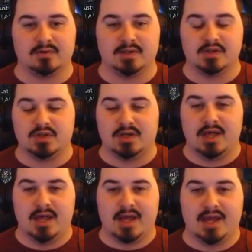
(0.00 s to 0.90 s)
into a
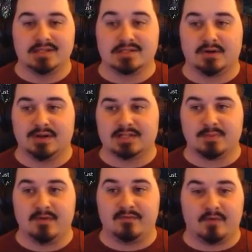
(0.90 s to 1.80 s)
dungeon and start
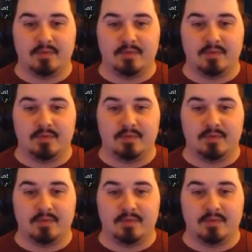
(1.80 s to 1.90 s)
Let's Play